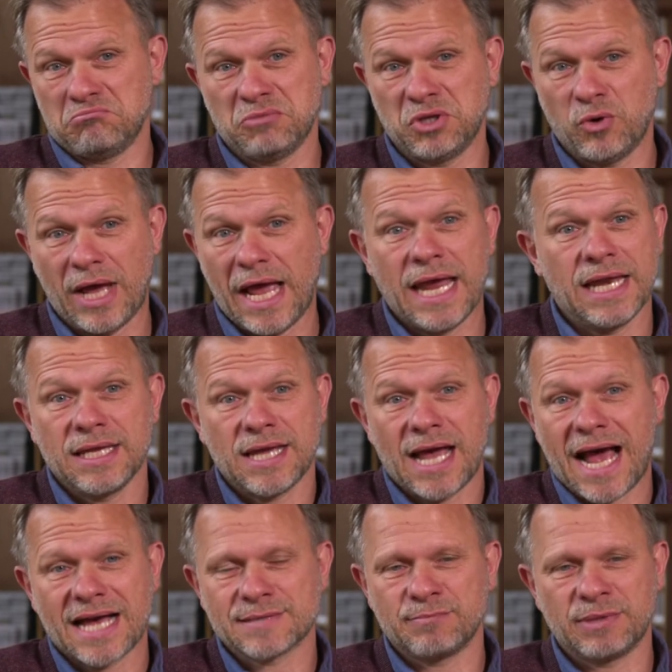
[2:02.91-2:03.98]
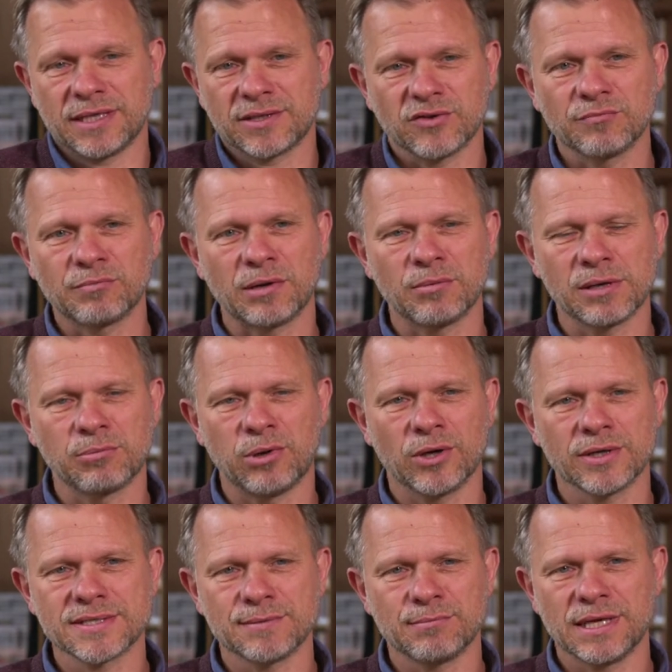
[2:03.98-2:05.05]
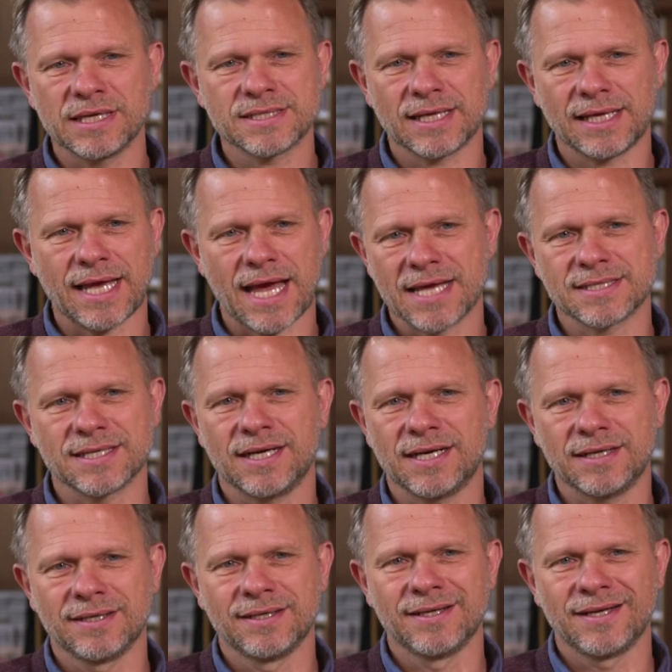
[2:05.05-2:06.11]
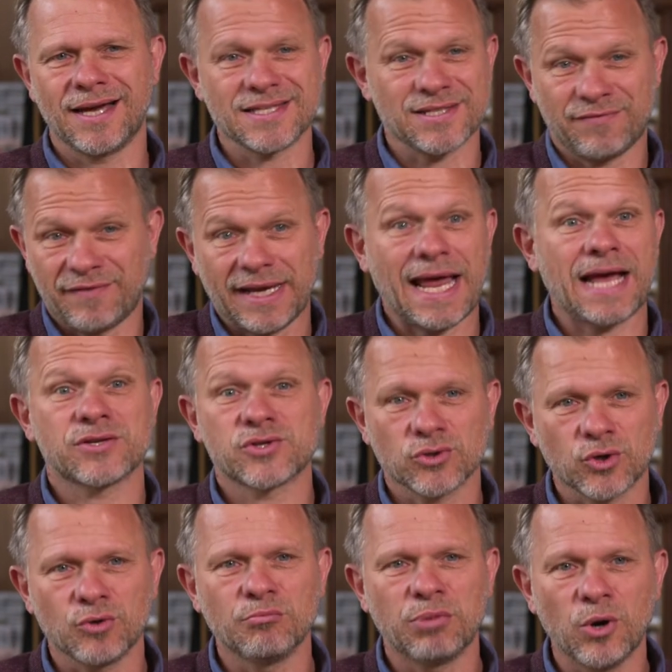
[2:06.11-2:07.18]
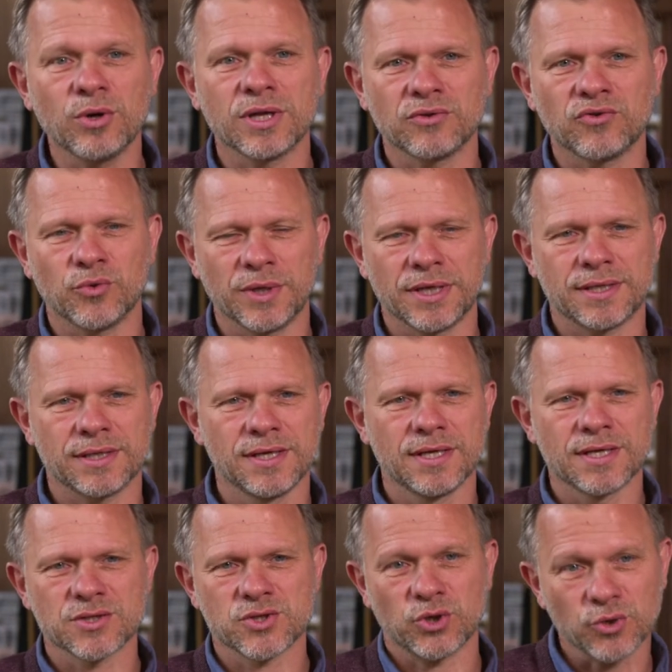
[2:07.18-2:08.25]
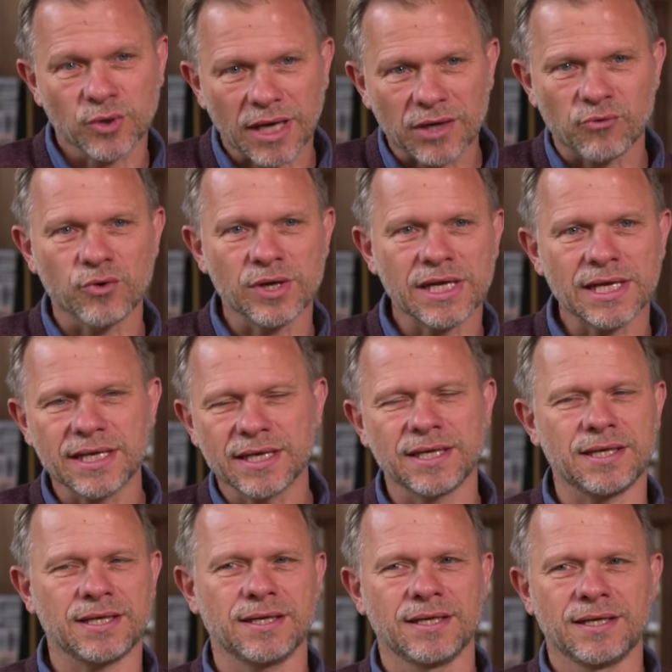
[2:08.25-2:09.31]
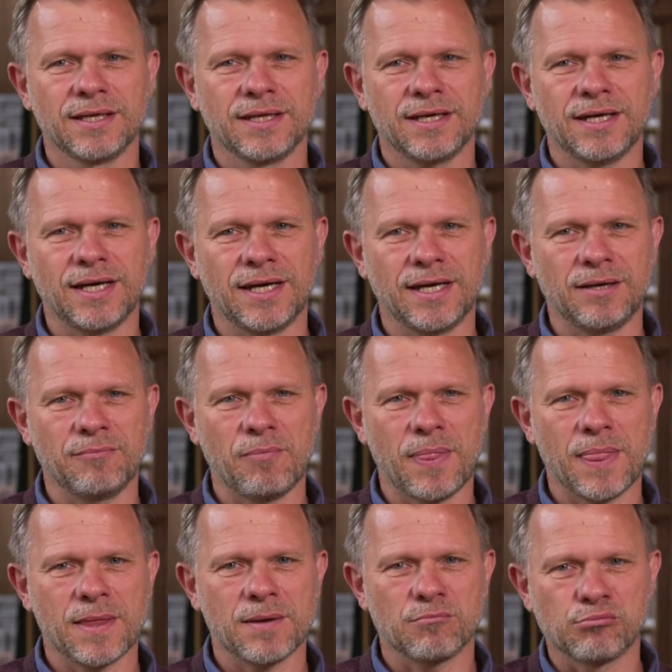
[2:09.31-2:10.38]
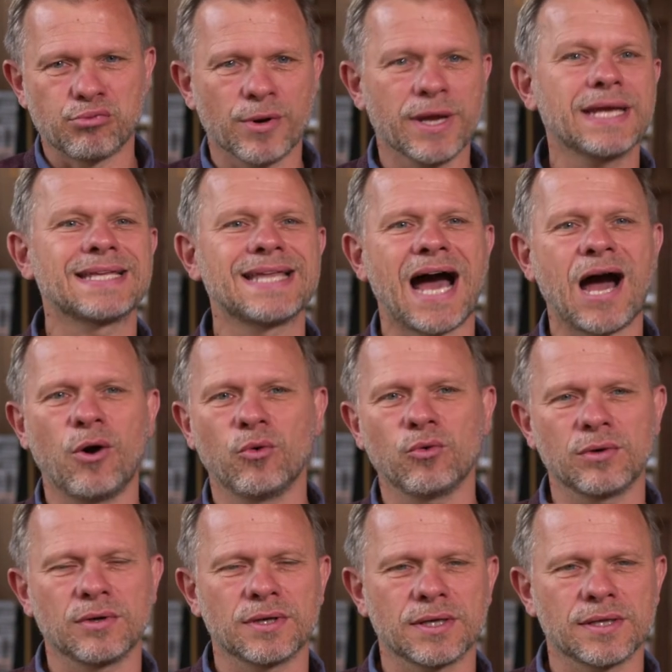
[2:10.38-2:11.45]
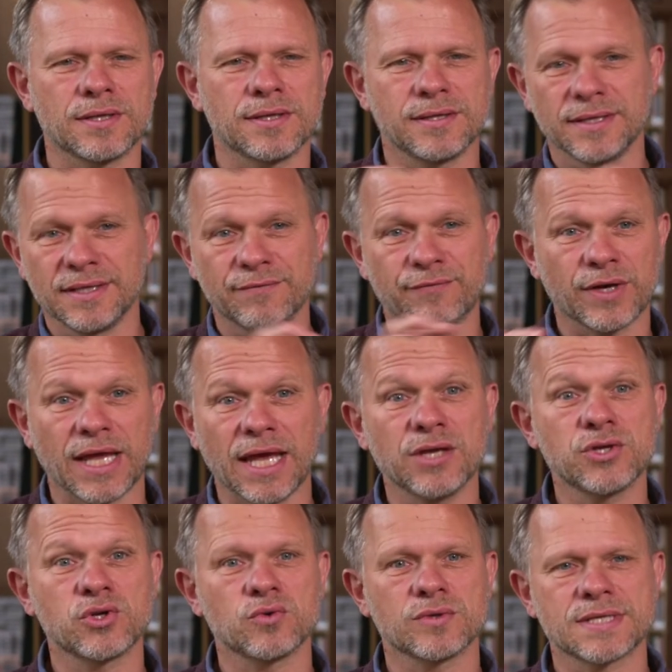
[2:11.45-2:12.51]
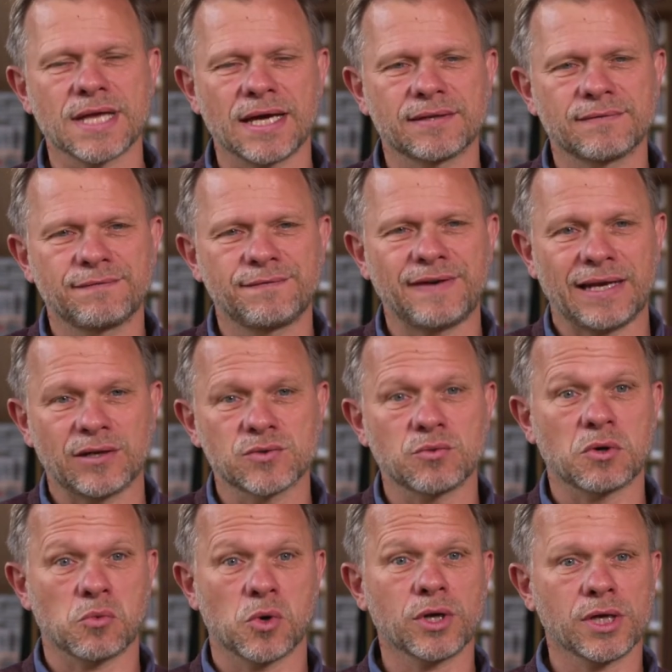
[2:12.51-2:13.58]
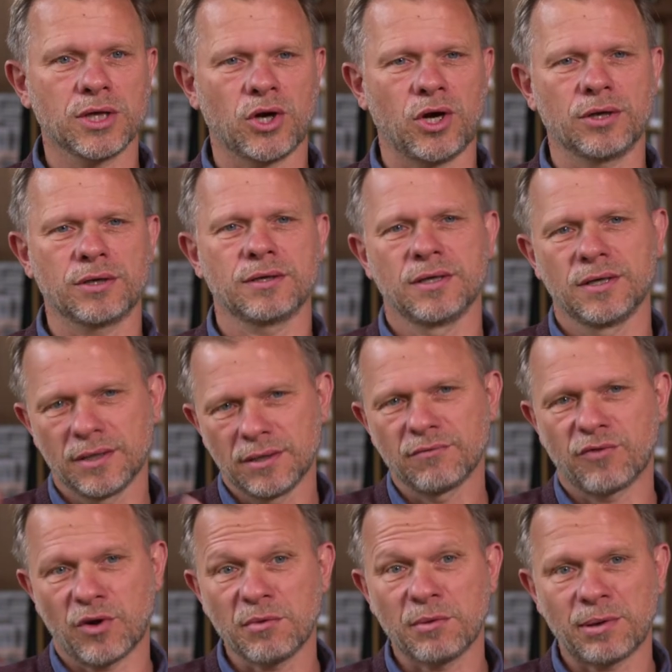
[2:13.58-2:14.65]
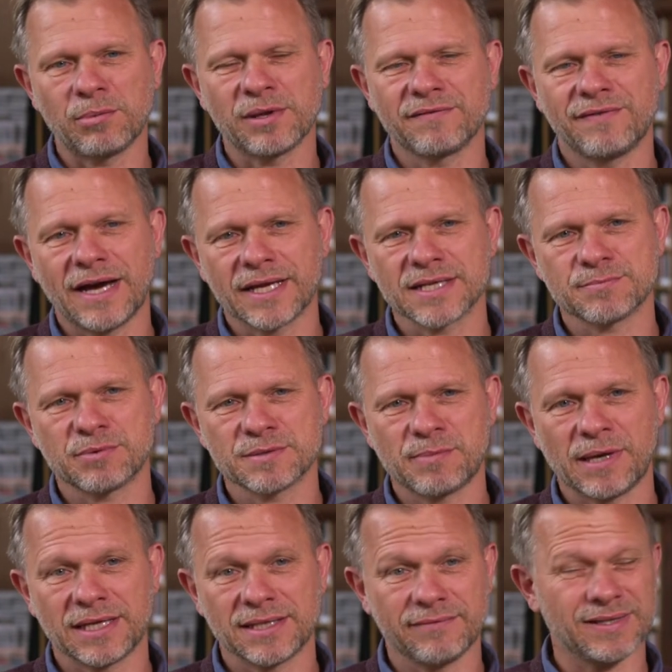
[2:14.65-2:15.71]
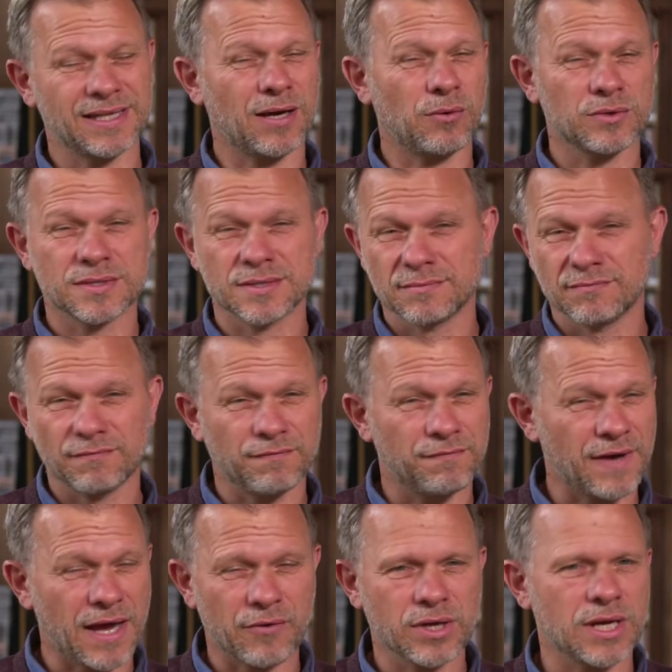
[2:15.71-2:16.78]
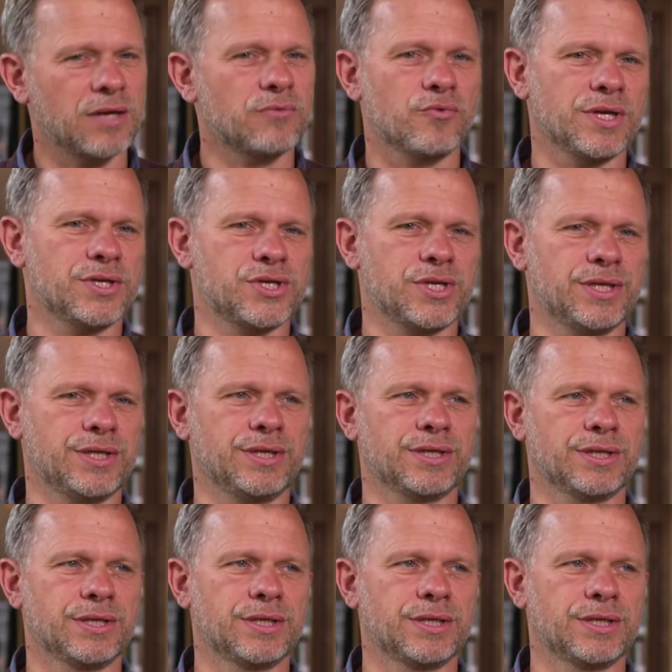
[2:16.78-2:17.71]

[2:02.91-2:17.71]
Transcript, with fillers: You know, any aspect of public policy basically has a has a financial component to it. So you can really um, break down uh, the, the different issues that fellows were working on from a public finance perspective. And that was very enriching